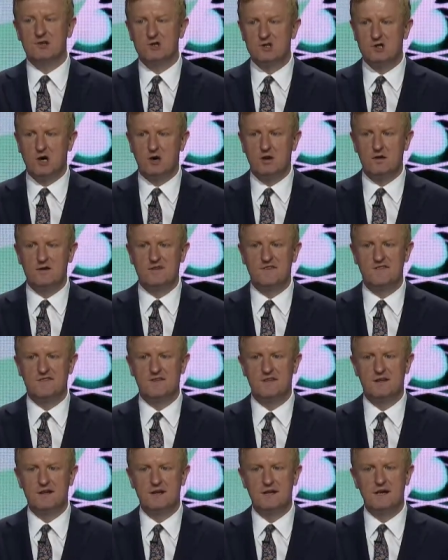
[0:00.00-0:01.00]
shocks
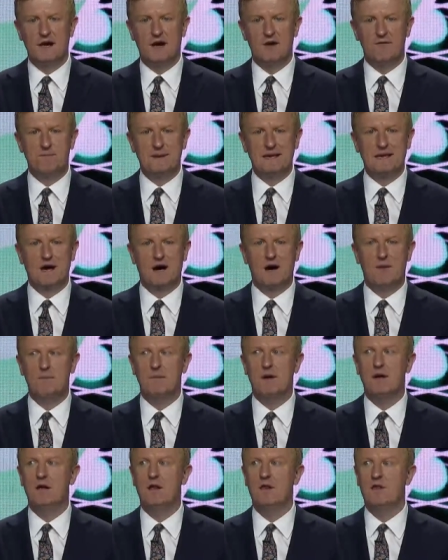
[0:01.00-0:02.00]
have become
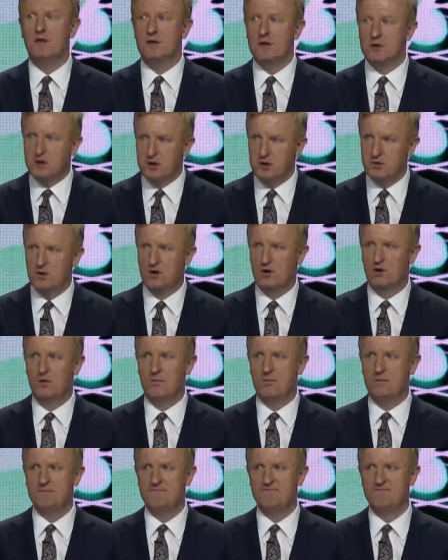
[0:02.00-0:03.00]
the new
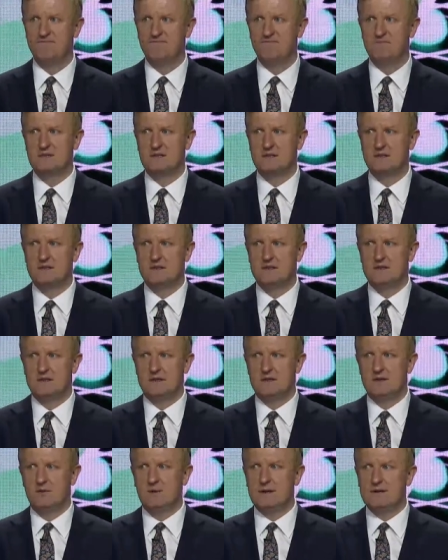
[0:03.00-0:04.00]
norm.
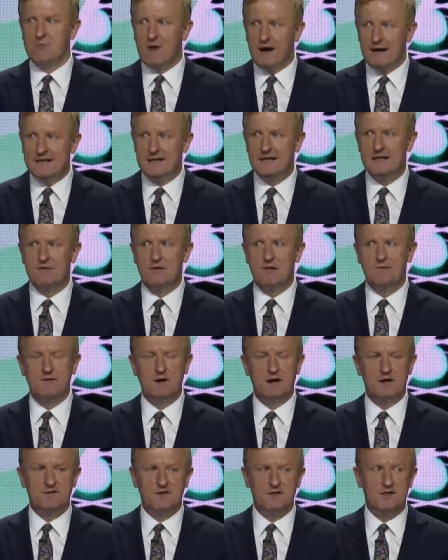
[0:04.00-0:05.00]
We rightly
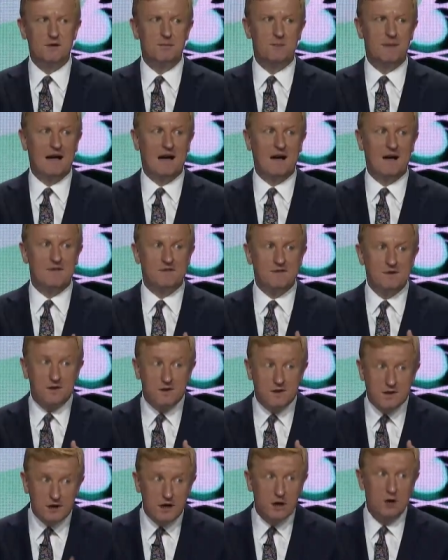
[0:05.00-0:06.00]
refer to them as
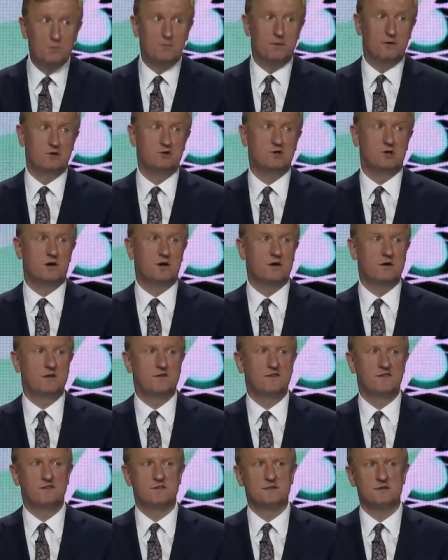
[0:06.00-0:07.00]
global
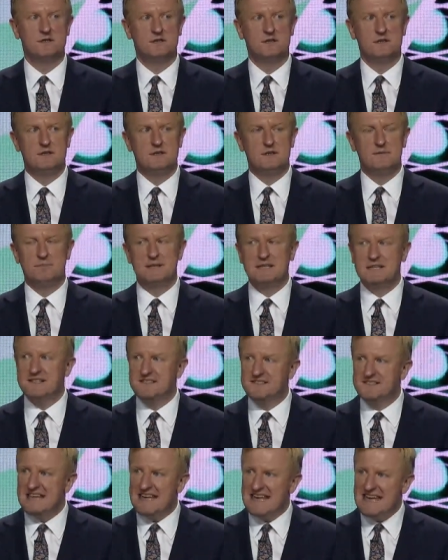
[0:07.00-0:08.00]
shocks
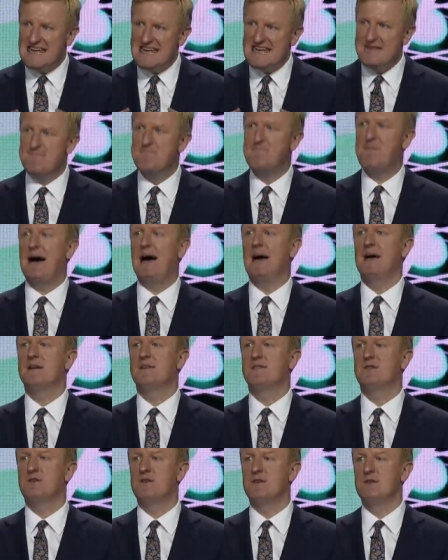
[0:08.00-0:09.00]
because their
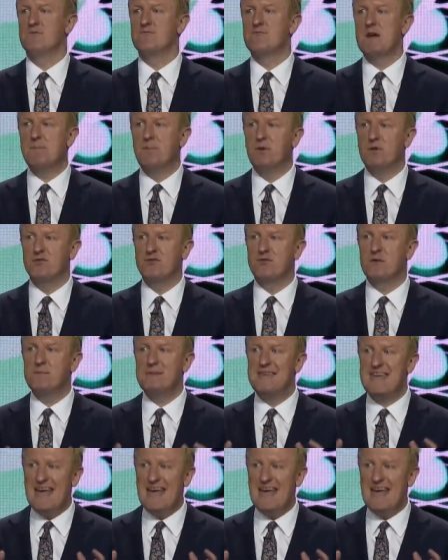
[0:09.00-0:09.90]
impact ripples from the